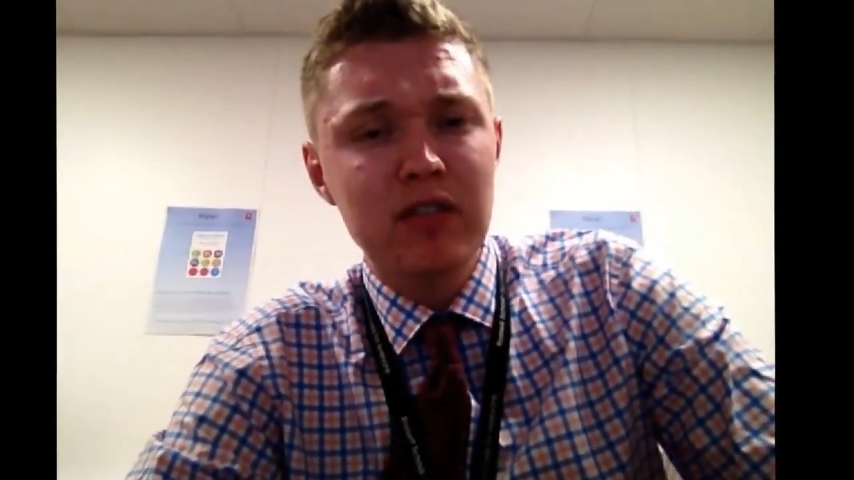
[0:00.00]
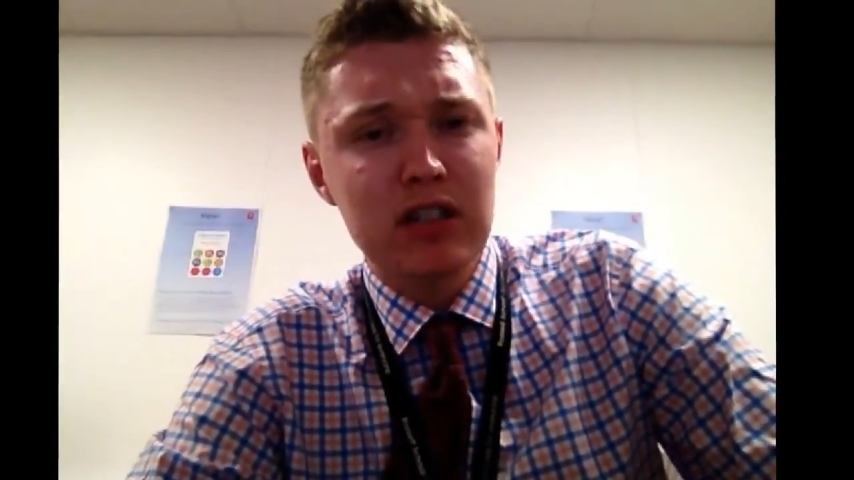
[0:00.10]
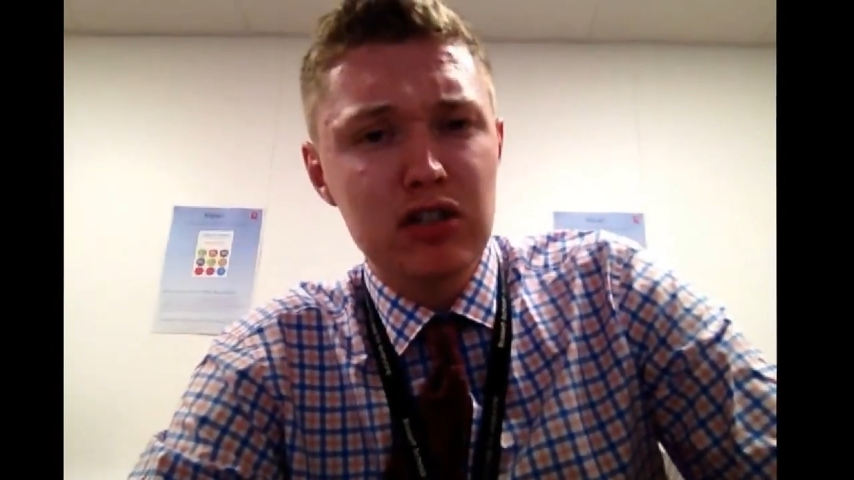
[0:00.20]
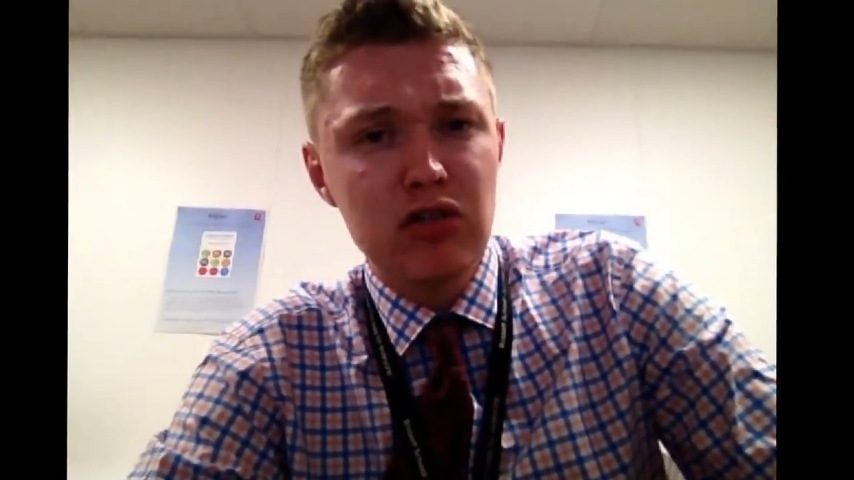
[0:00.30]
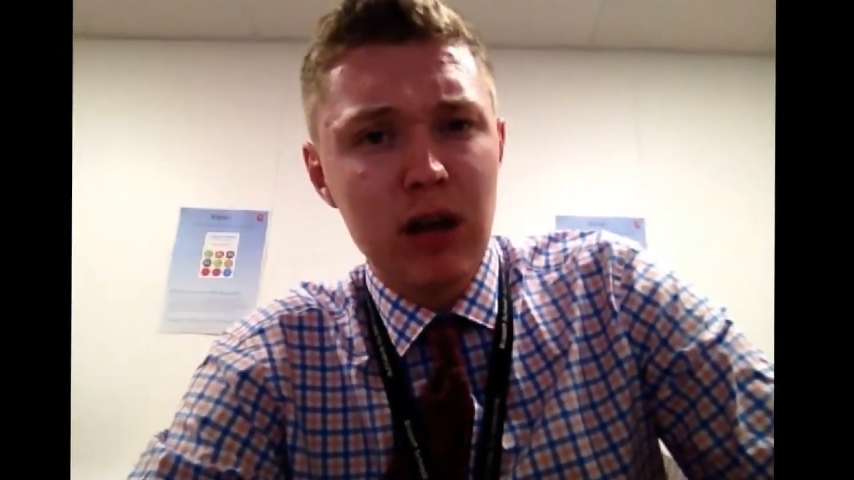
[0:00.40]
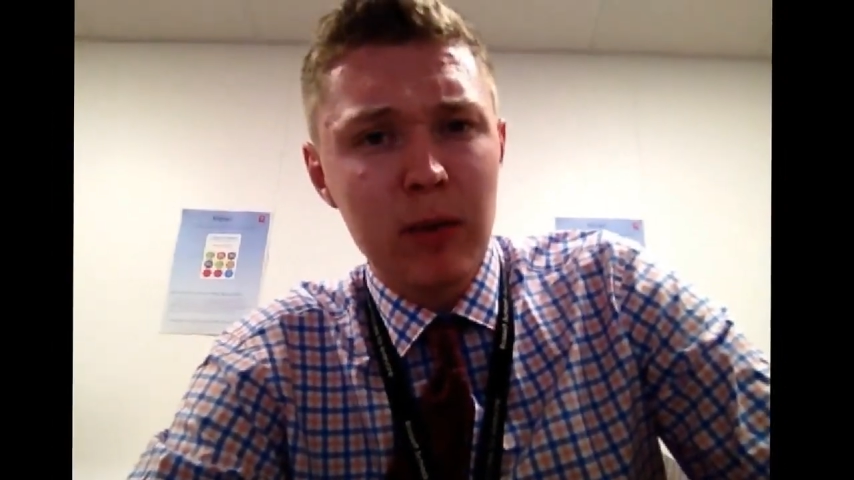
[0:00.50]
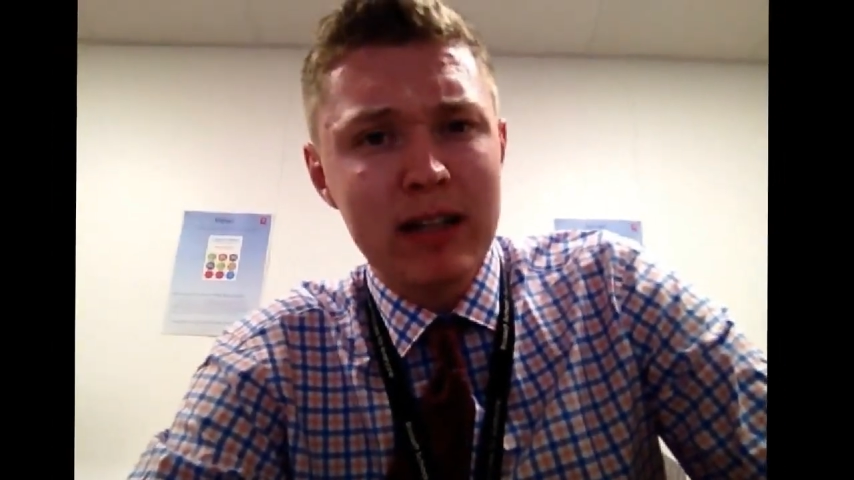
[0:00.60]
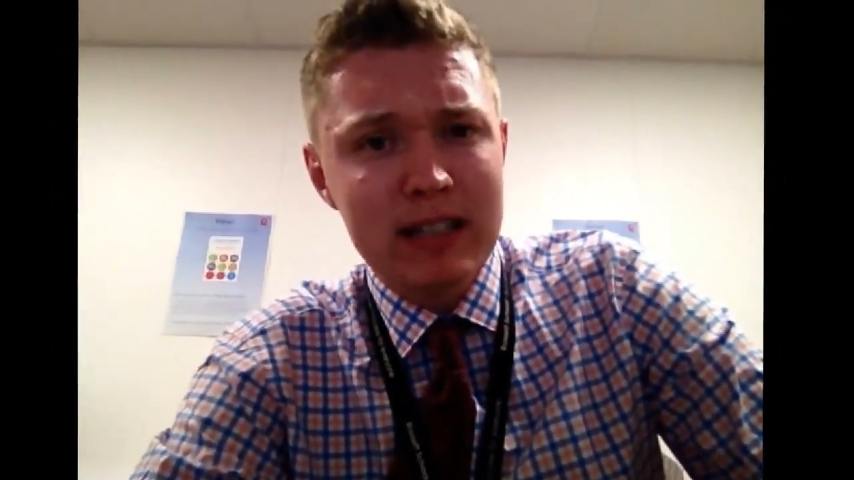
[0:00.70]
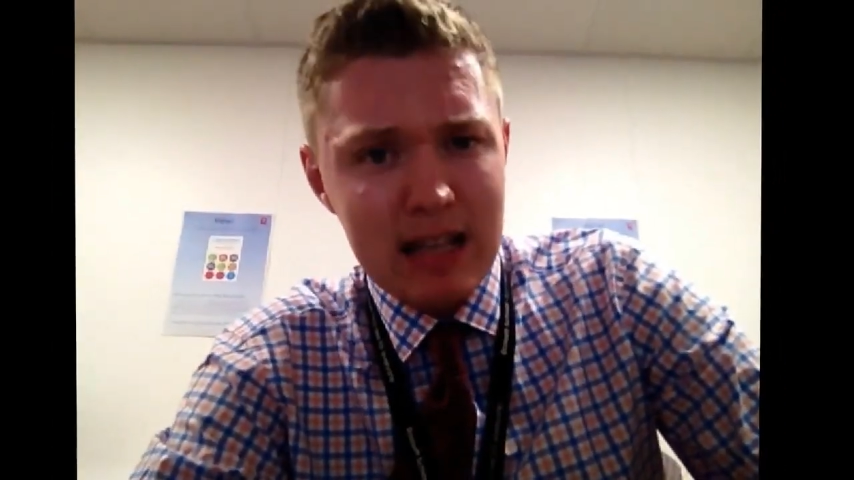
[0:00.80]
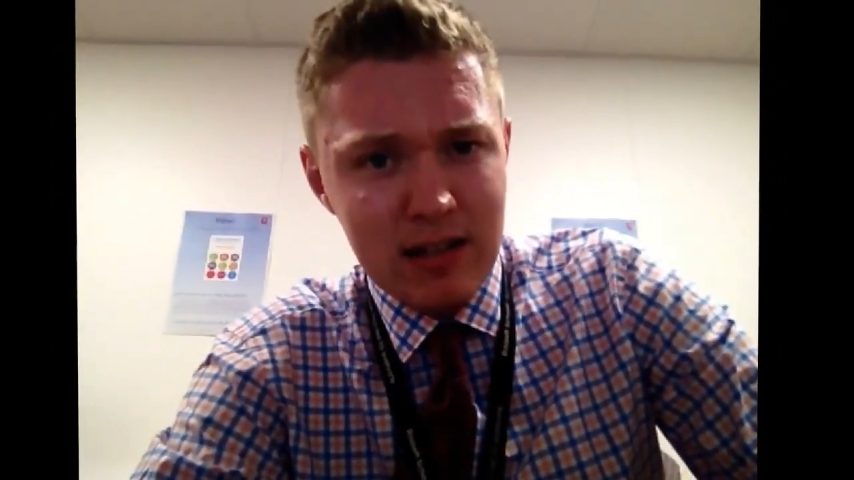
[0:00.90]
describe where
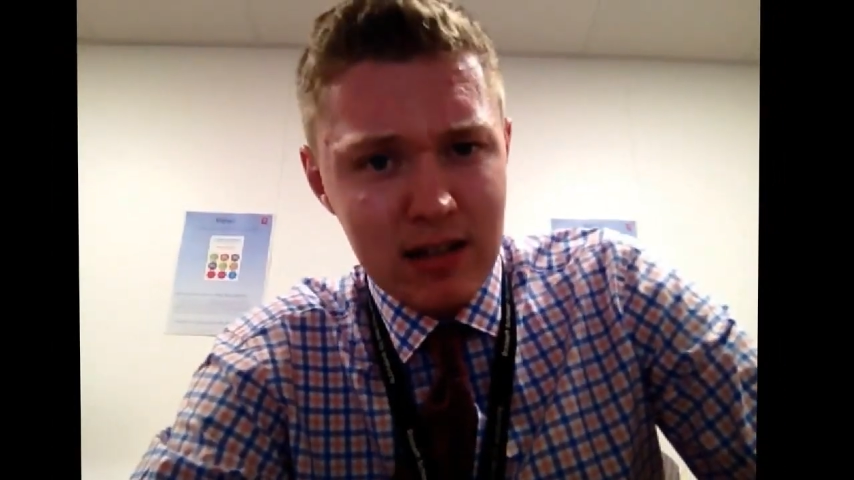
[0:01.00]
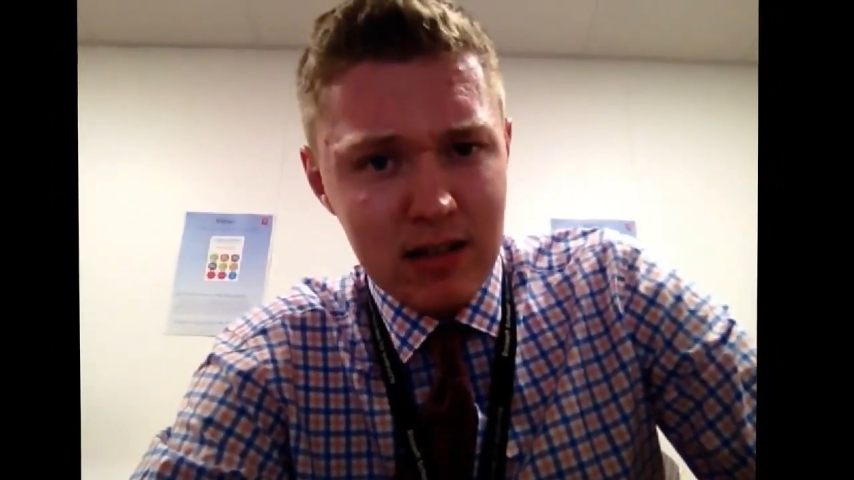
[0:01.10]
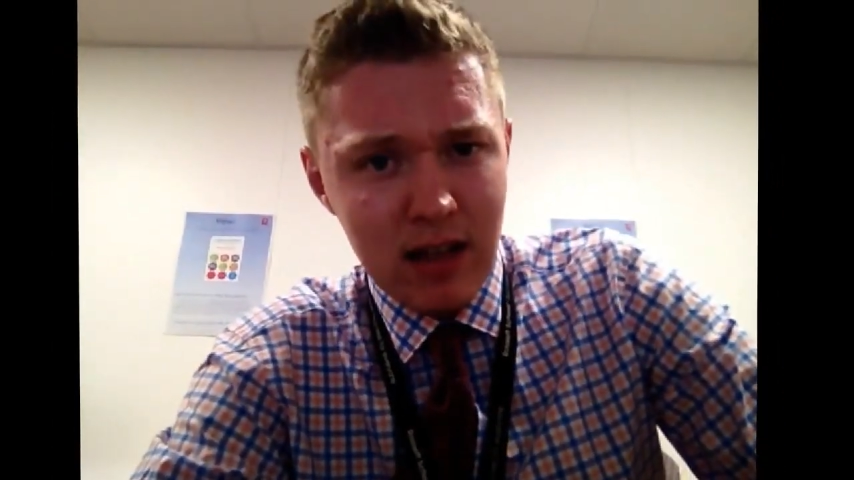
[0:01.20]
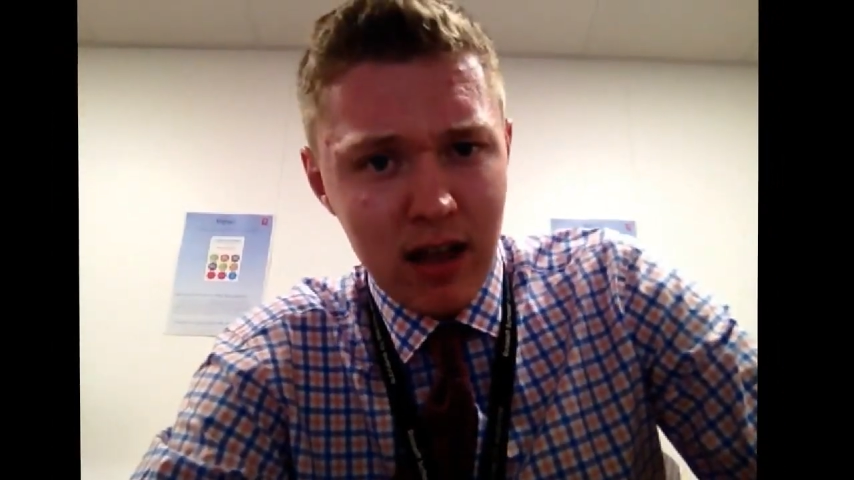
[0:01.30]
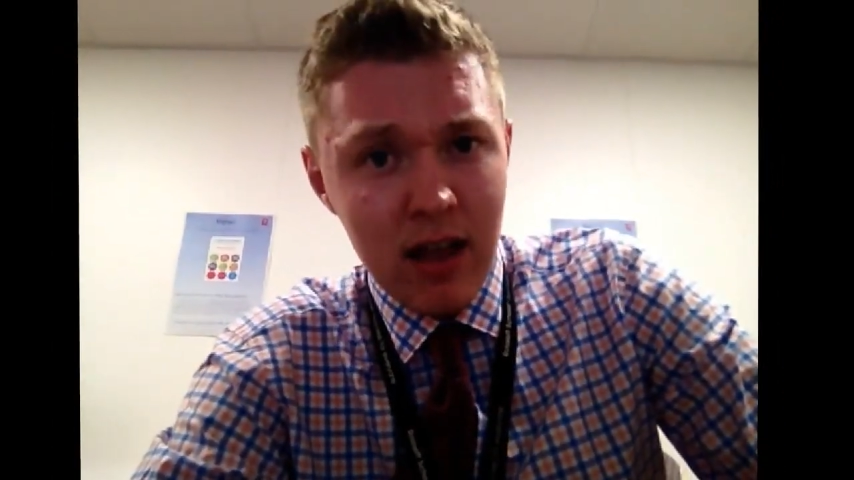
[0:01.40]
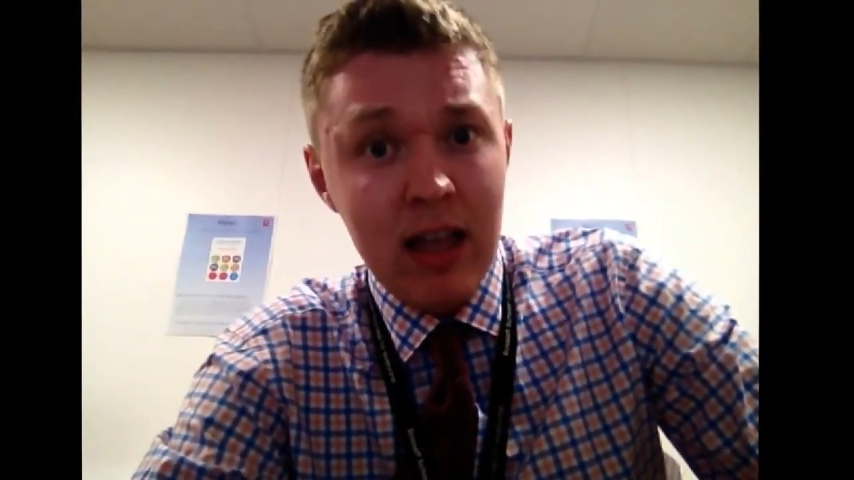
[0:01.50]
deserts are